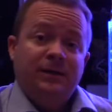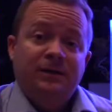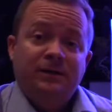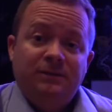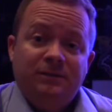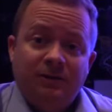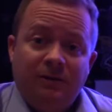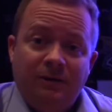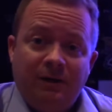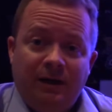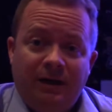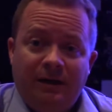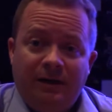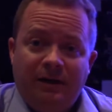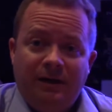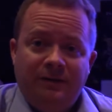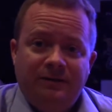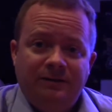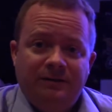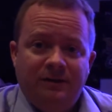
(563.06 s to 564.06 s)
So
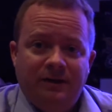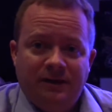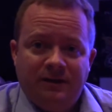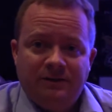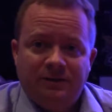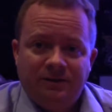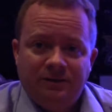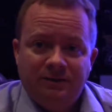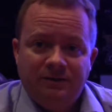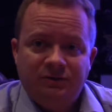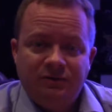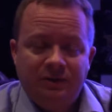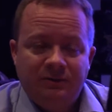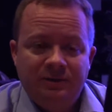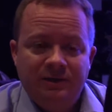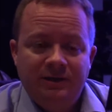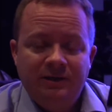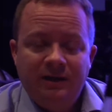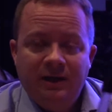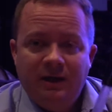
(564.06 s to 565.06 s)
I didn't actually trim
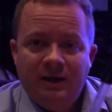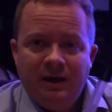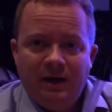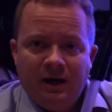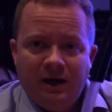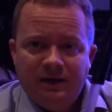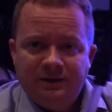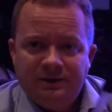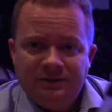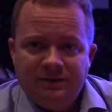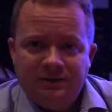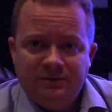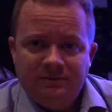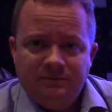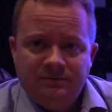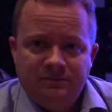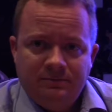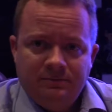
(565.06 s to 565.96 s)
it. I just,